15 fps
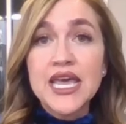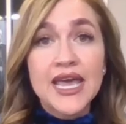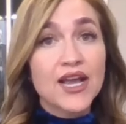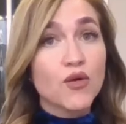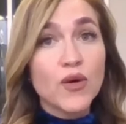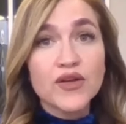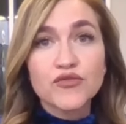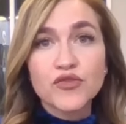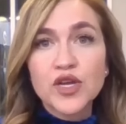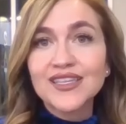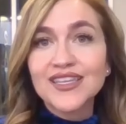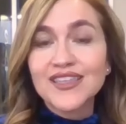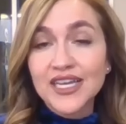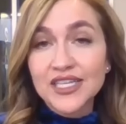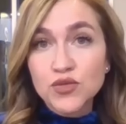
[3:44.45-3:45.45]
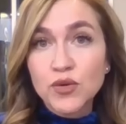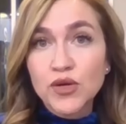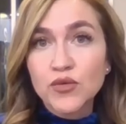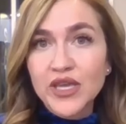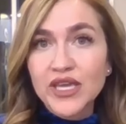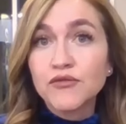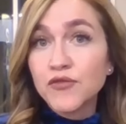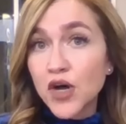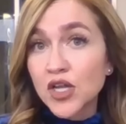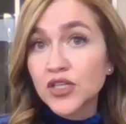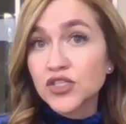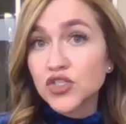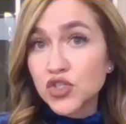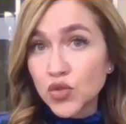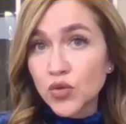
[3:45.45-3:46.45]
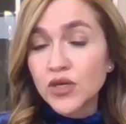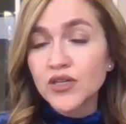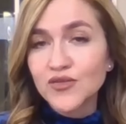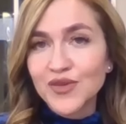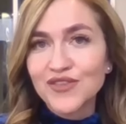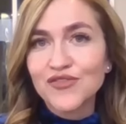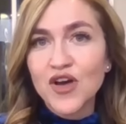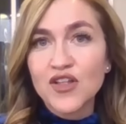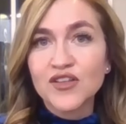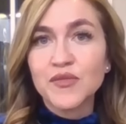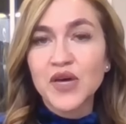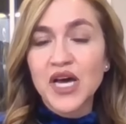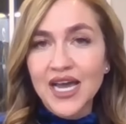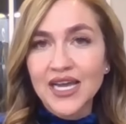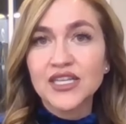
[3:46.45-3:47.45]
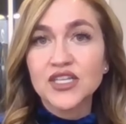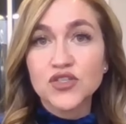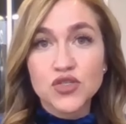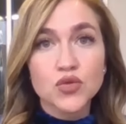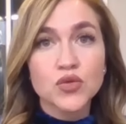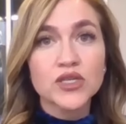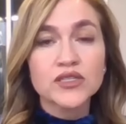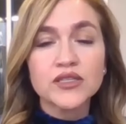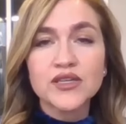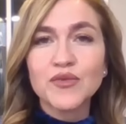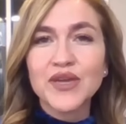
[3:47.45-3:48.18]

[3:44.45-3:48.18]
And quite frankly, that's where we have fallen short and we've fallen behind historically.